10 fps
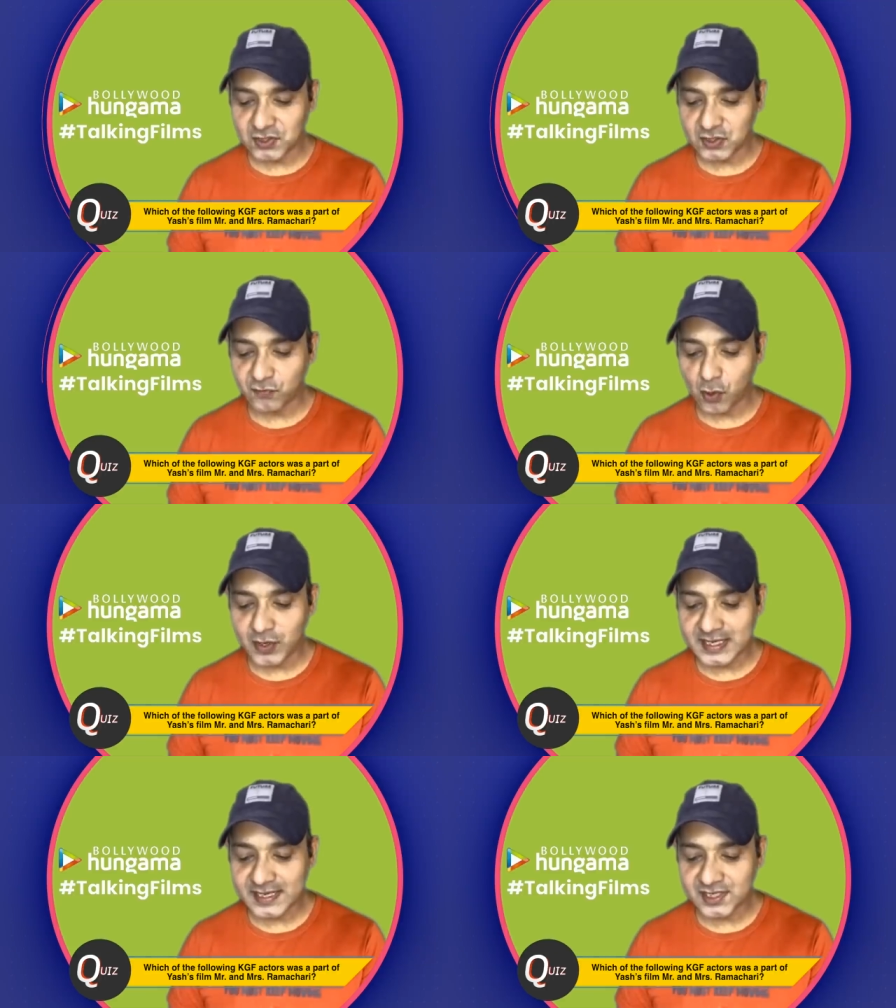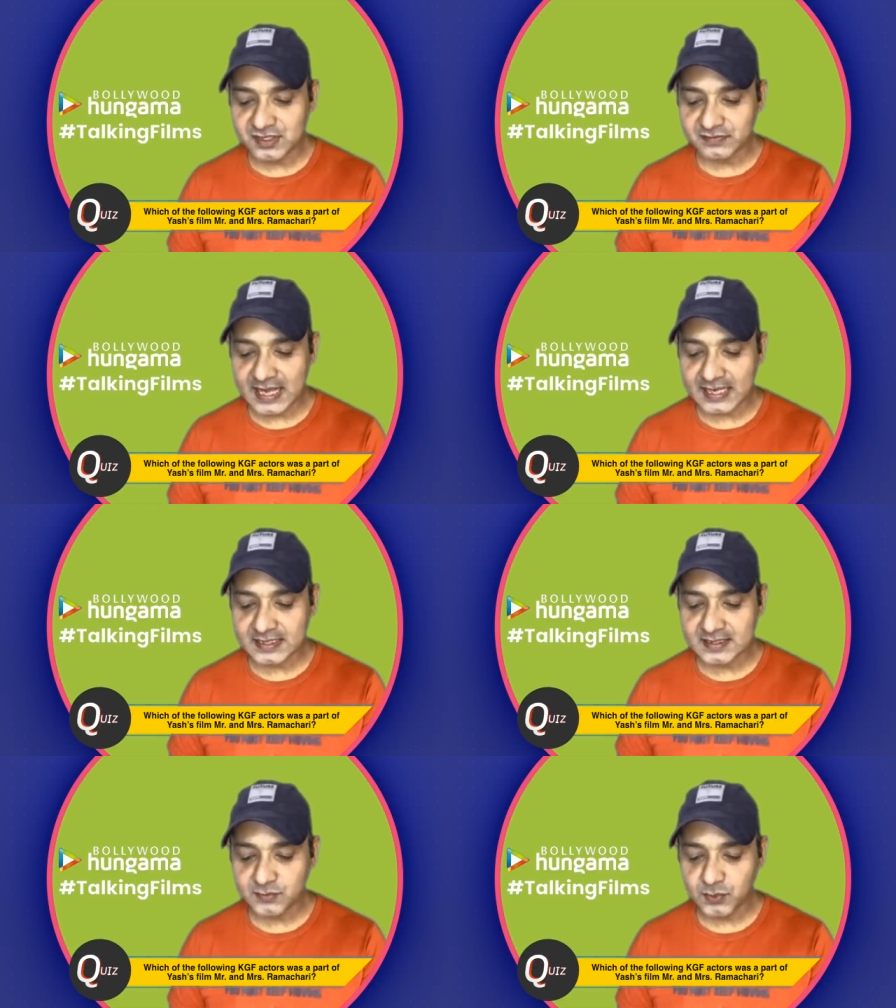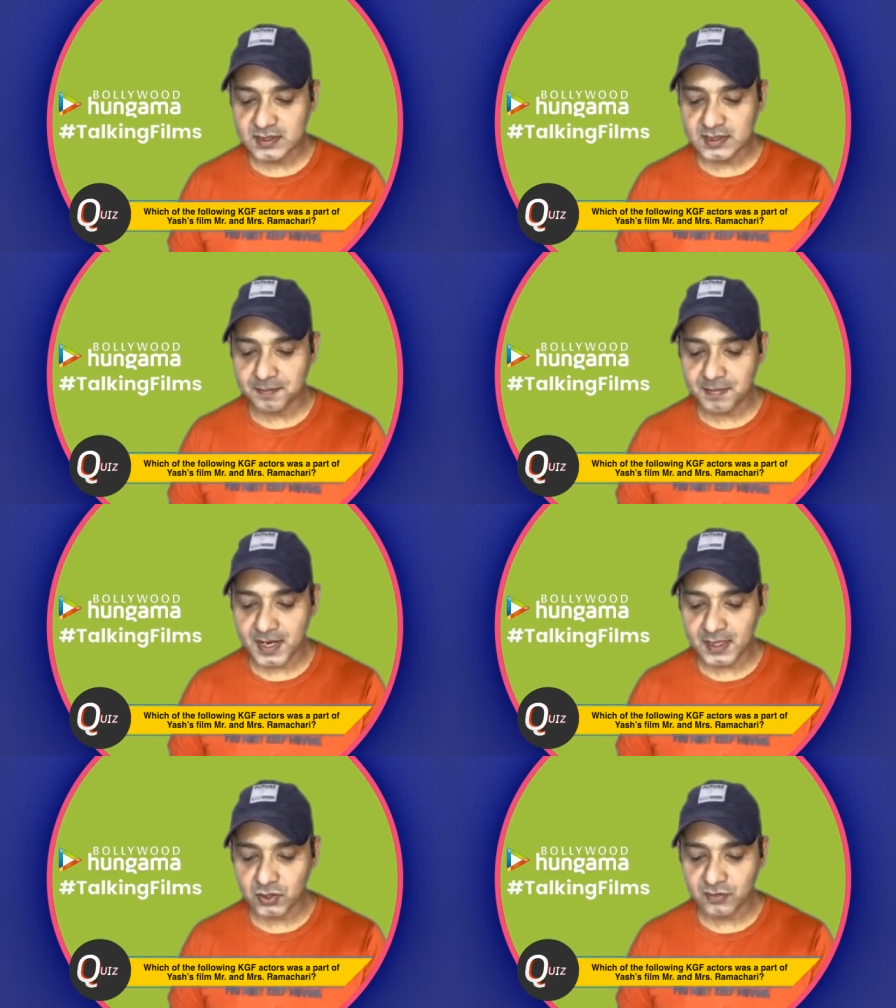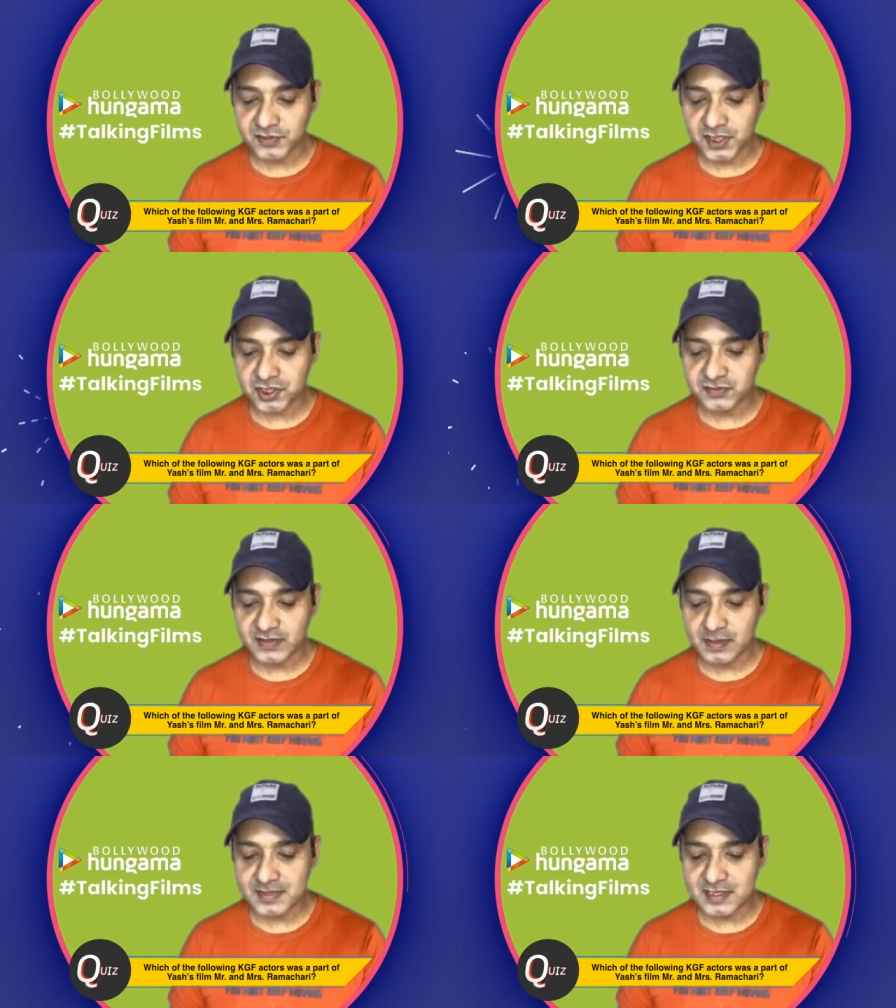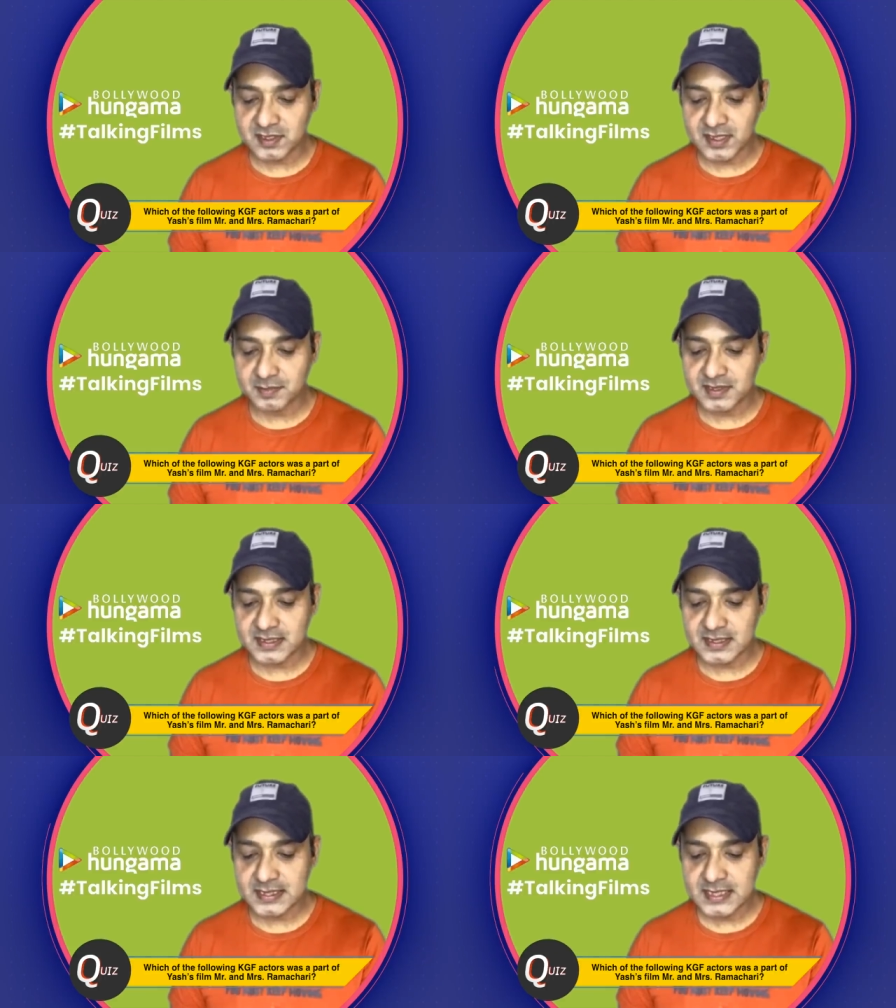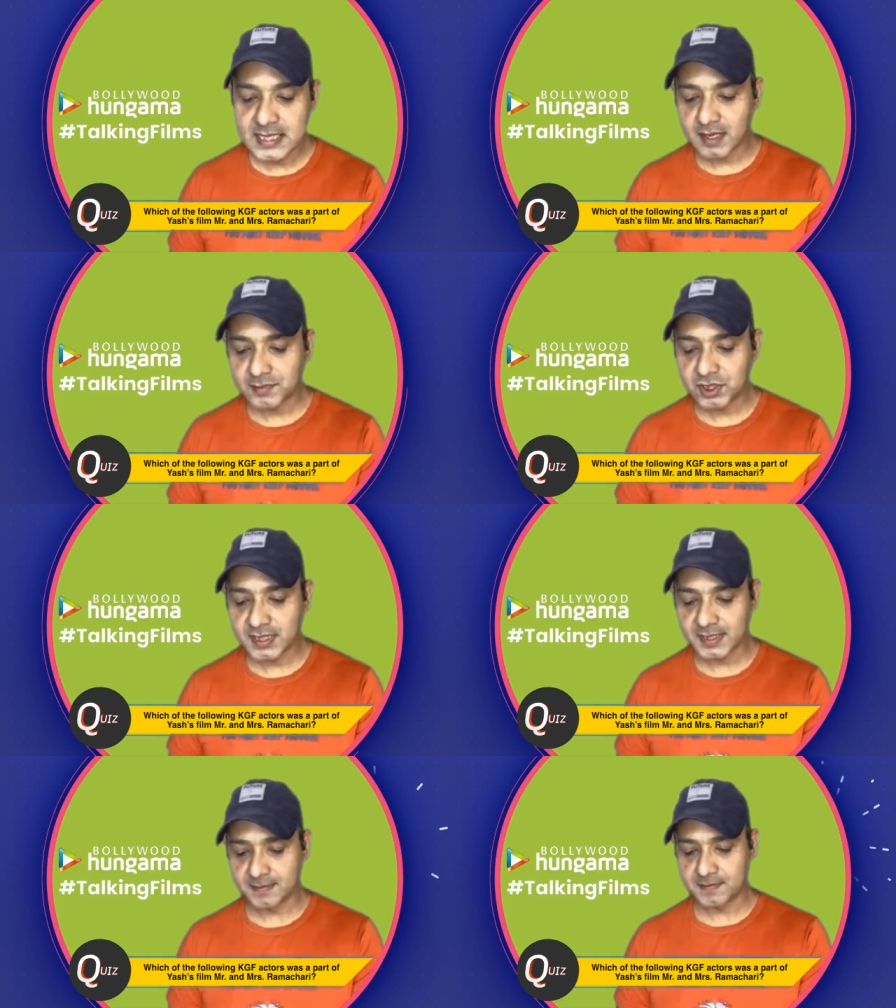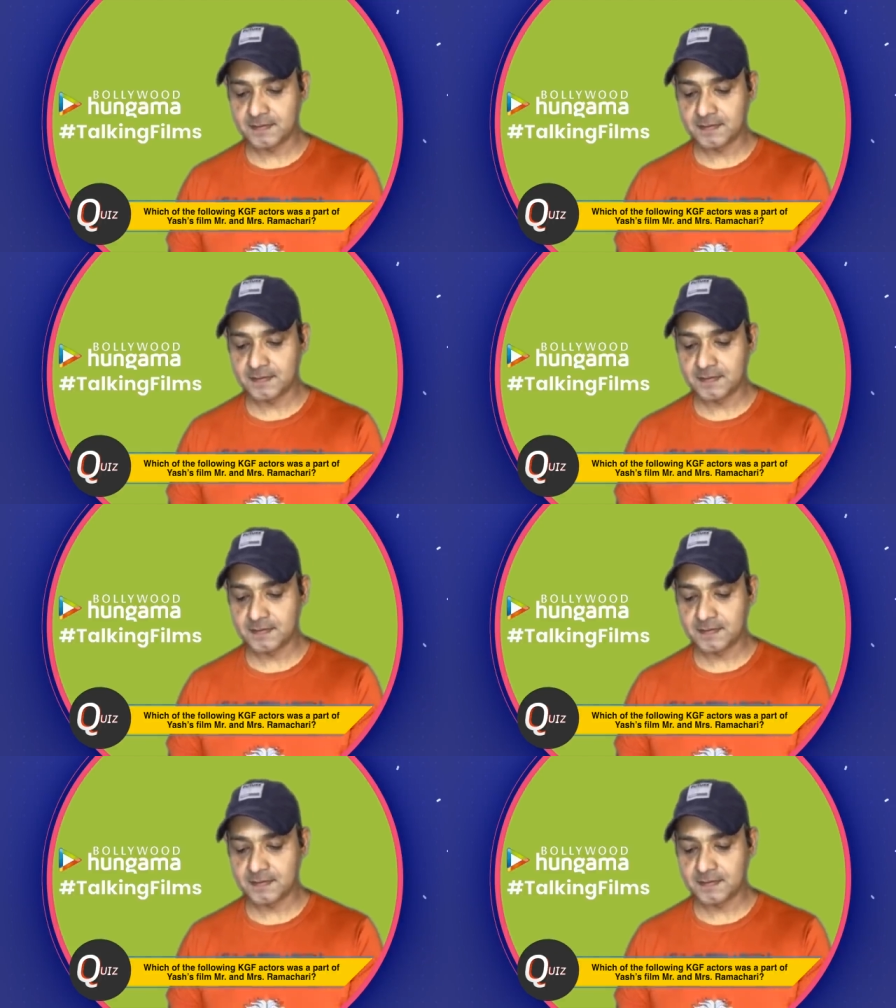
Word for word: Which of the following K G F actors was a part of Yash's film Mister and Missus Ramachari?